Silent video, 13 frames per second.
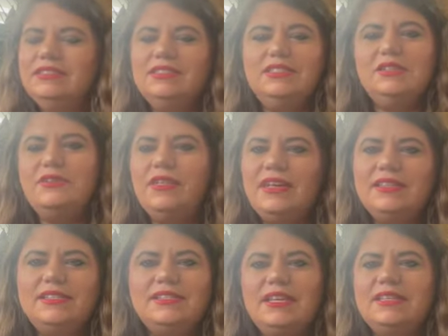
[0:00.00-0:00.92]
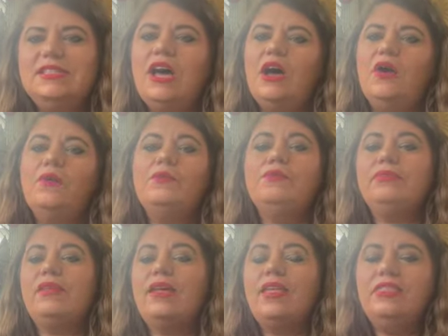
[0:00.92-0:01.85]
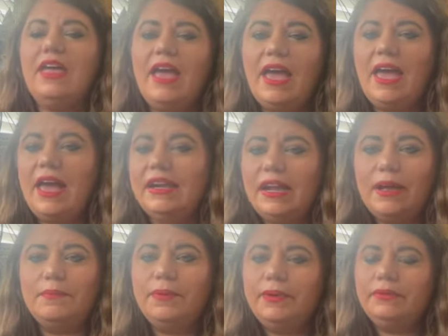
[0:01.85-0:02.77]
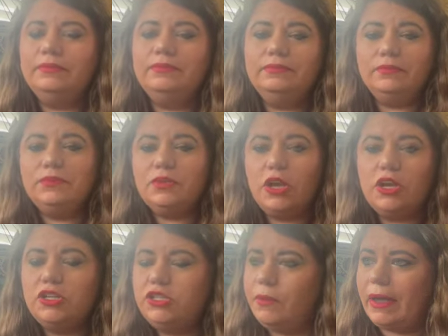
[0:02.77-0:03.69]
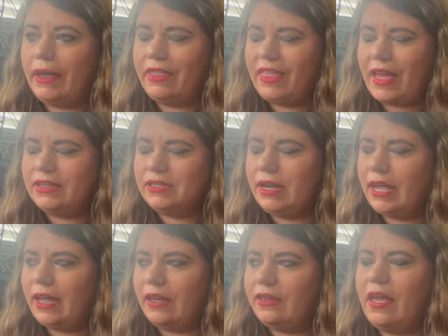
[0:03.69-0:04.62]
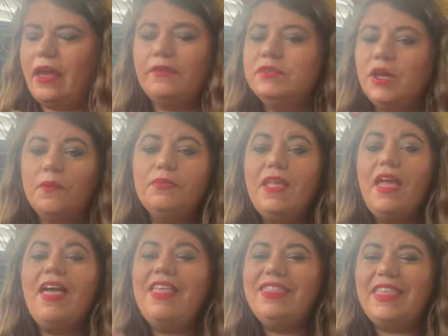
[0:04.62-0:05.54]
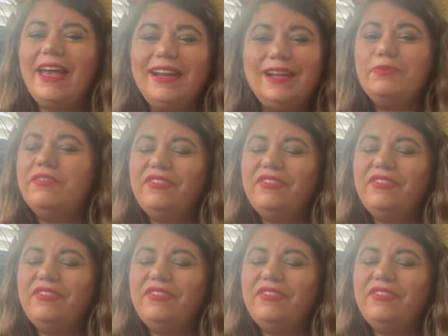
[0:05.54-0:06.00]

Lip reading: do this. And so they end up doing that. Dylan and